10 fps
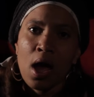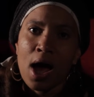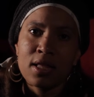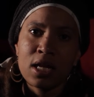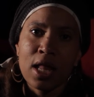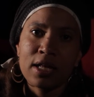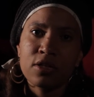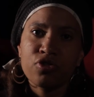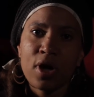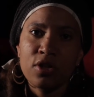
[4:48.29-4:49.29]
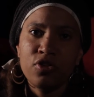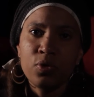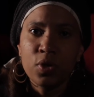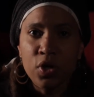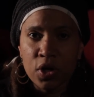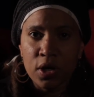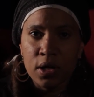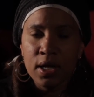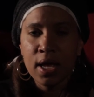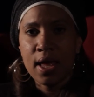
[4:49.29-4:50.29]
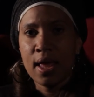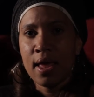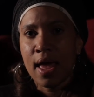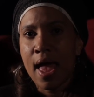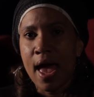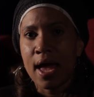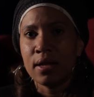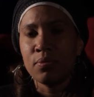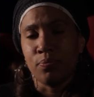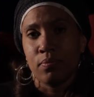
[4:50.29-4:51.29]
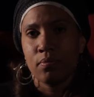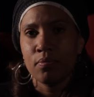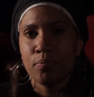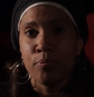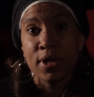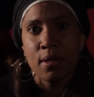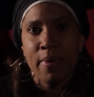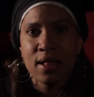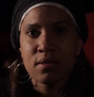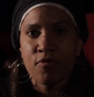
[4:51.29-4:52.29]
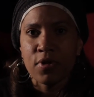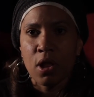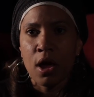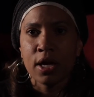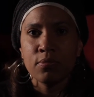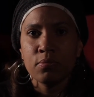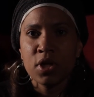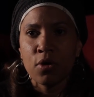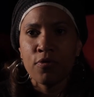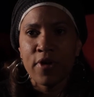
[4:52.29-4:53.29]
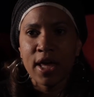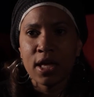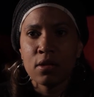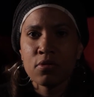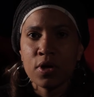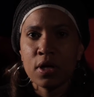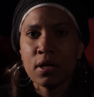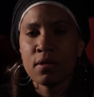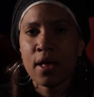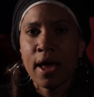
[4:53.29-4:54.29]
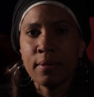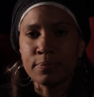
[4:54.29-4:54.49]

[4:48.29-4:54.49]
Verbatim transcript: I didn't like to try to do good and bring the bad stuff along and, you know, fake it, so you could say.